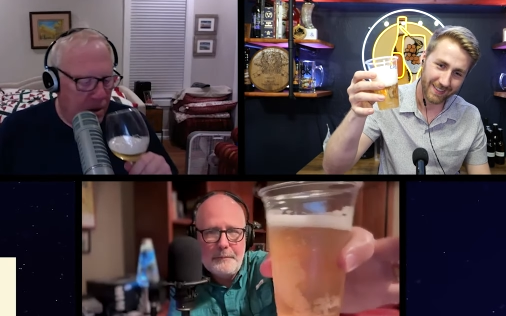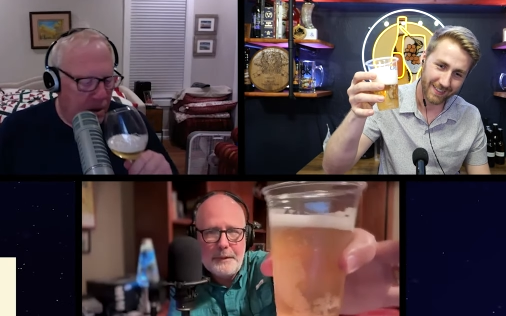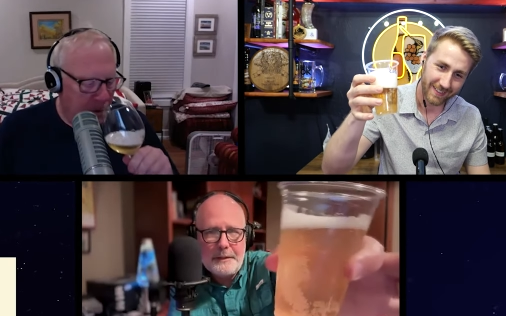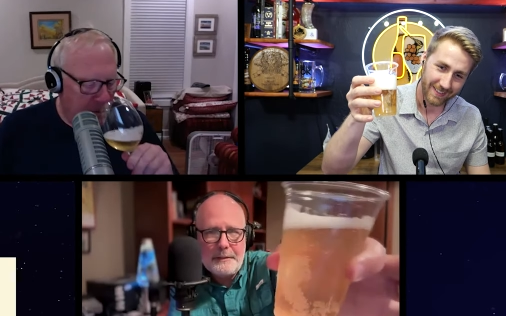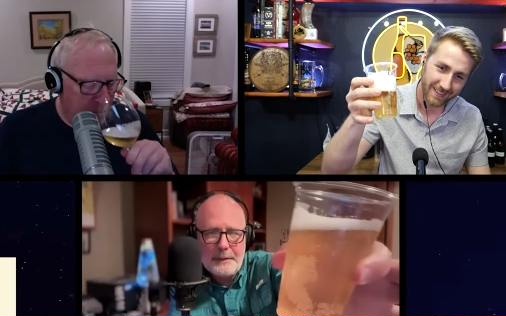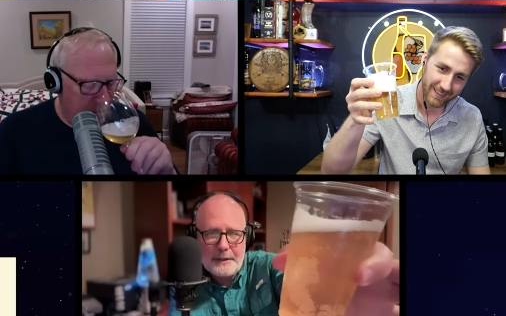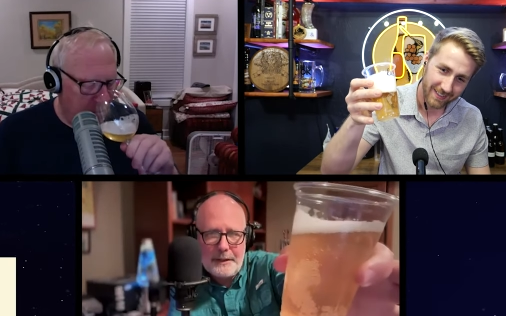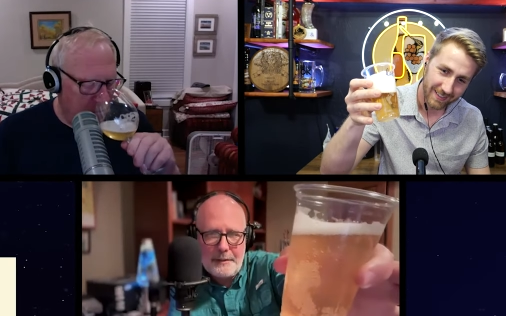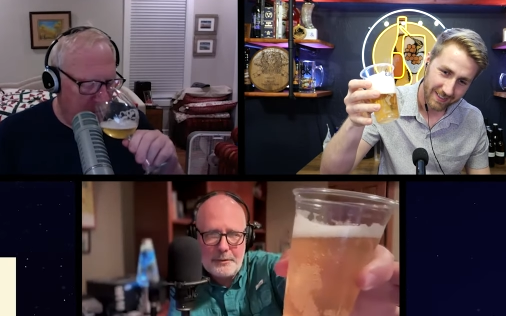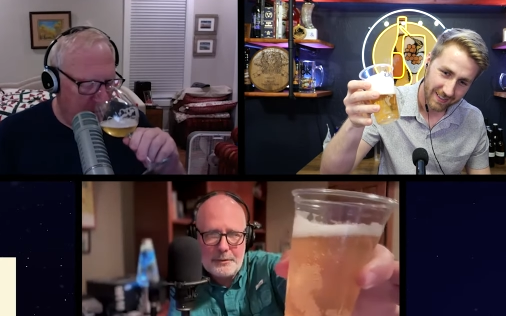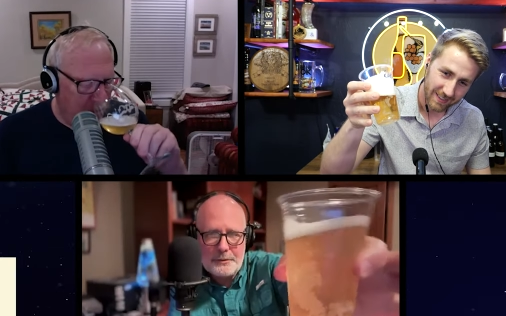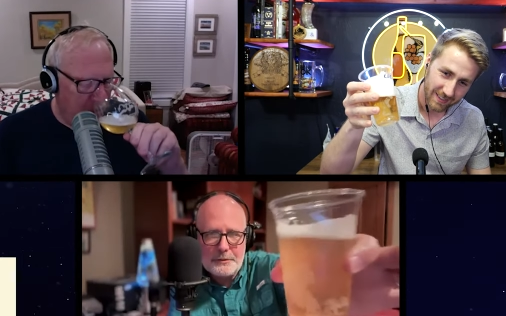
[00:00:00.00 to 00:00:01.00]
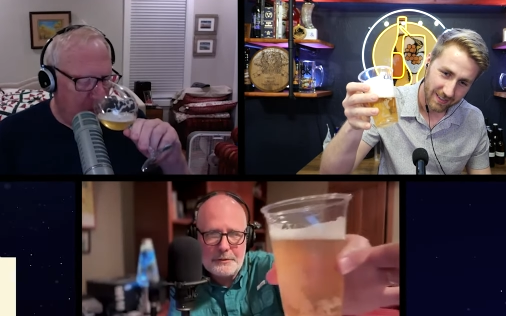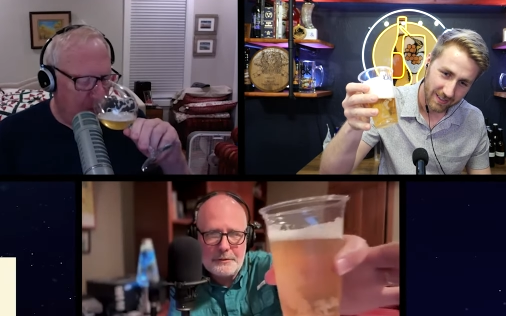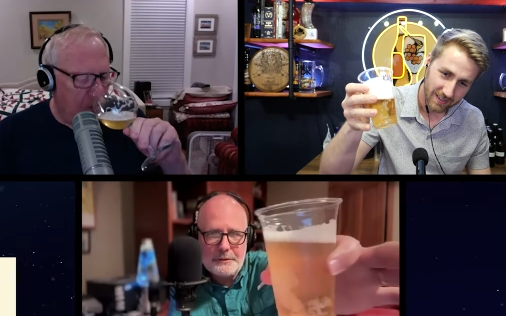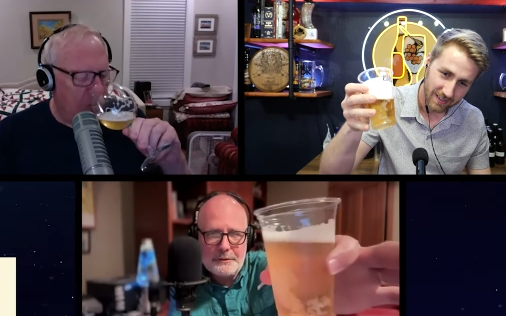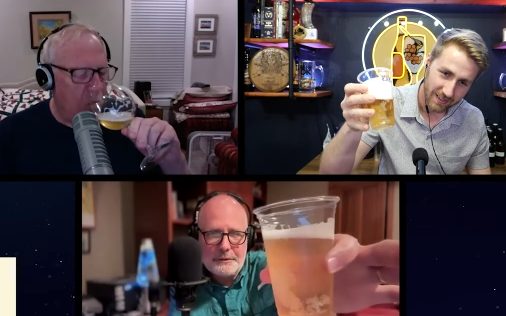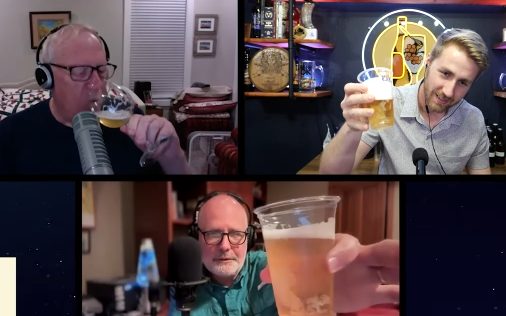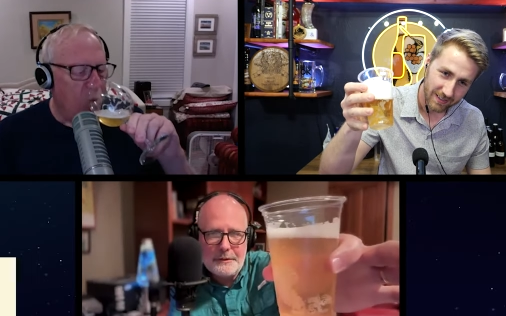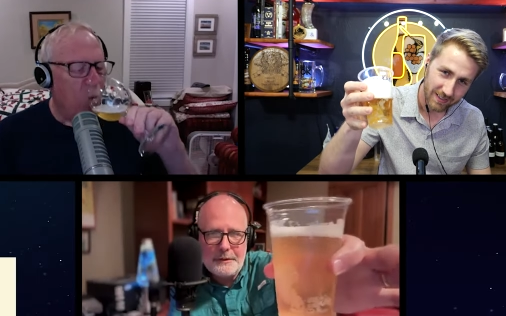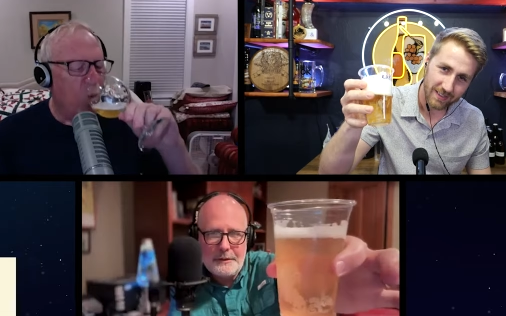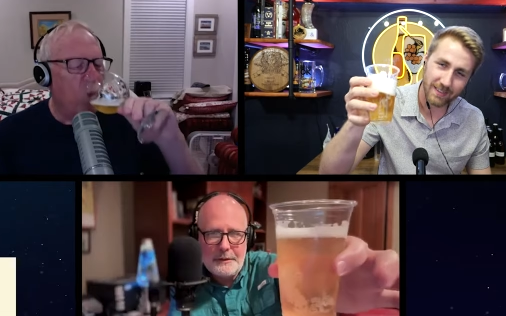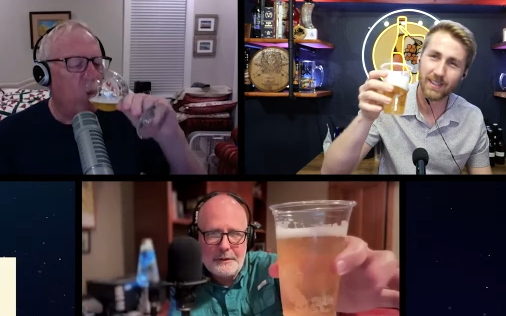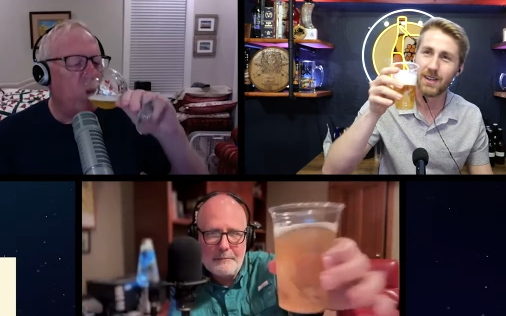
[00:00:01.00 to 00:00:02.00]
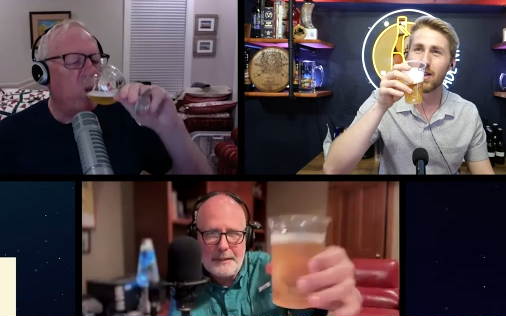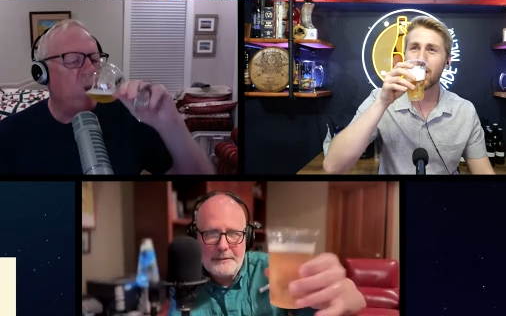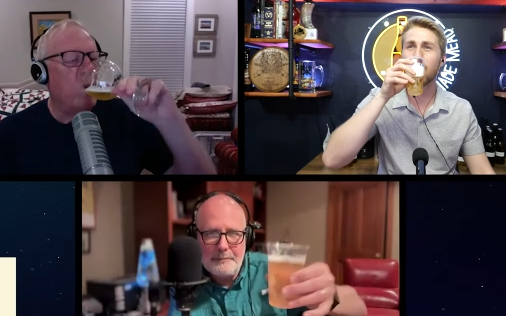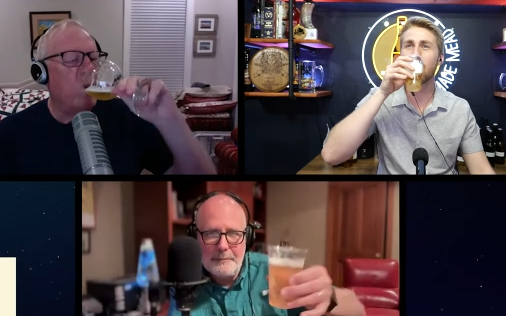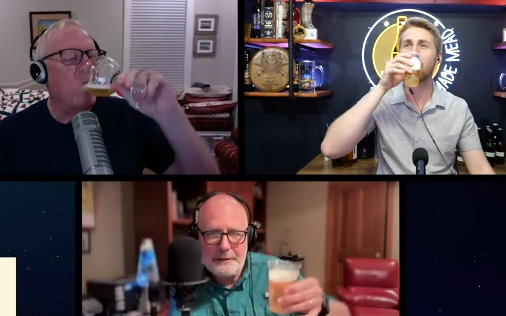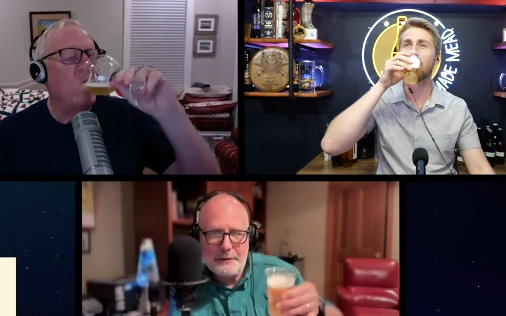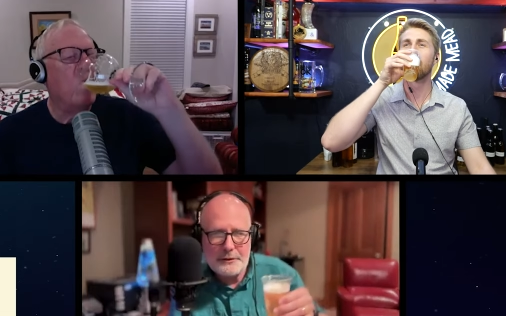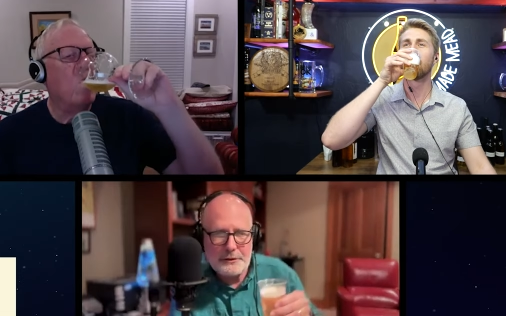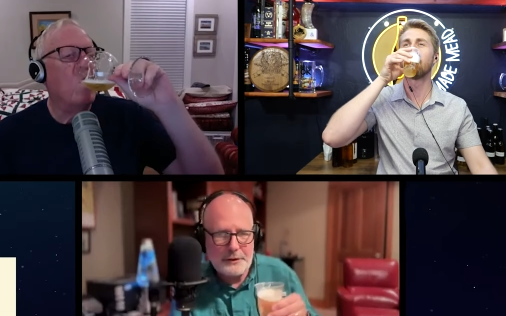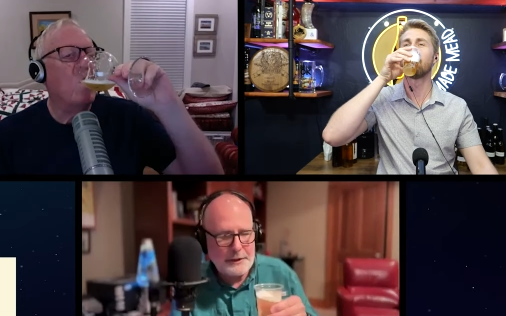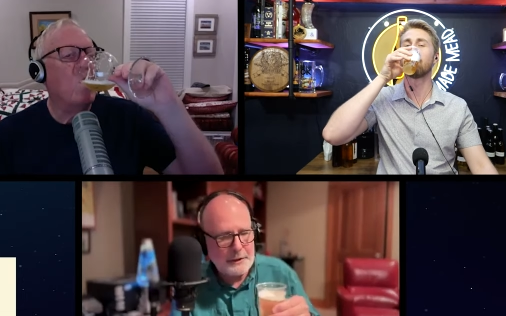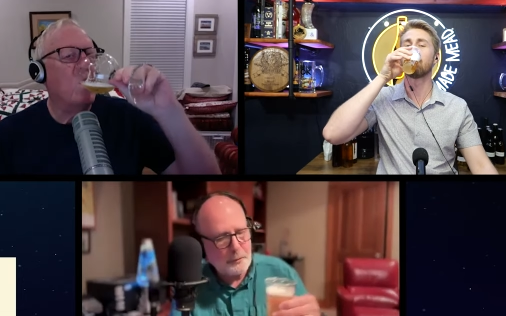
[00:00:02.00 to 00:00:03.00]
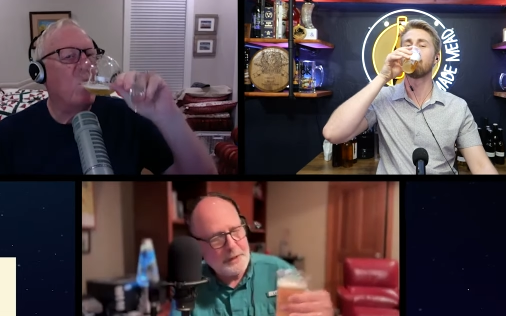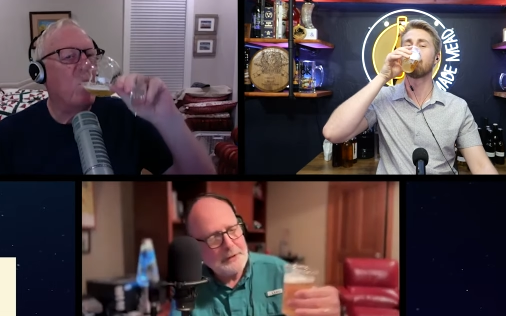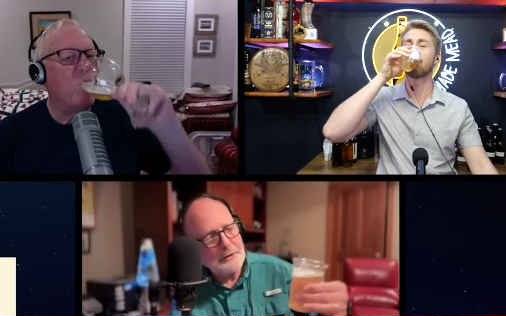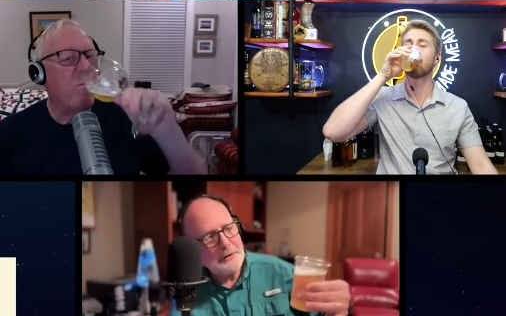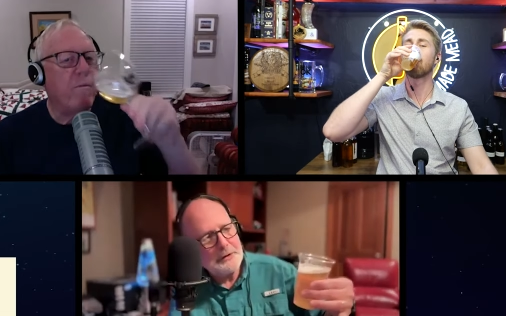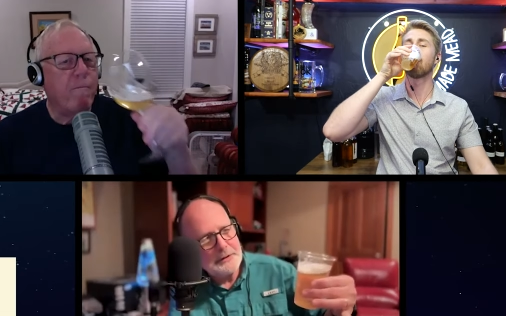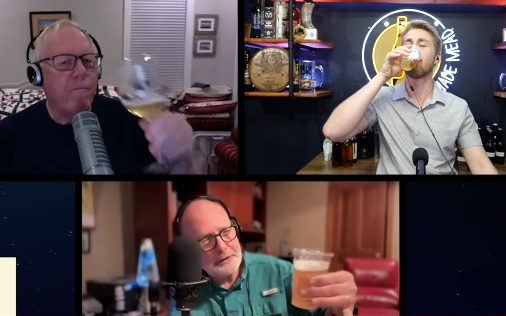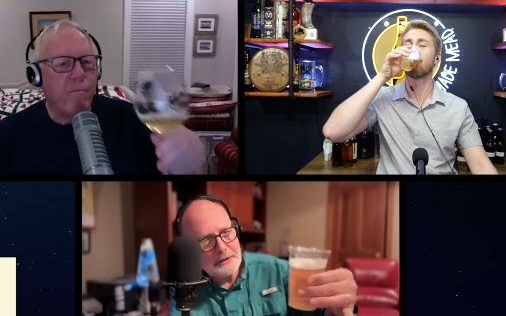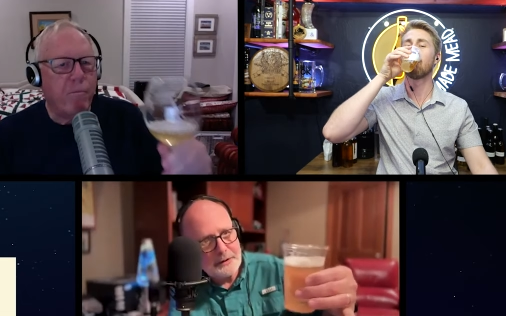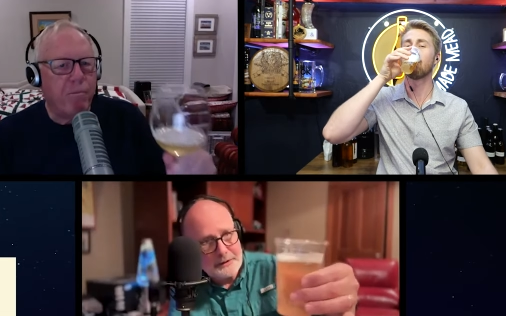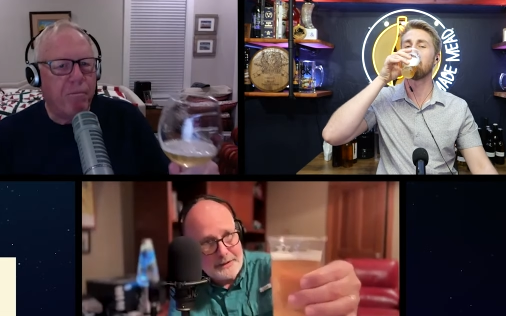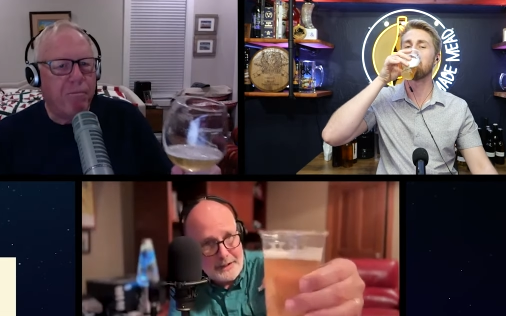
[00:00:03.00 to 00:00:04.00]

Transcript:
Speaker 1: My camera's mine looks a little redder on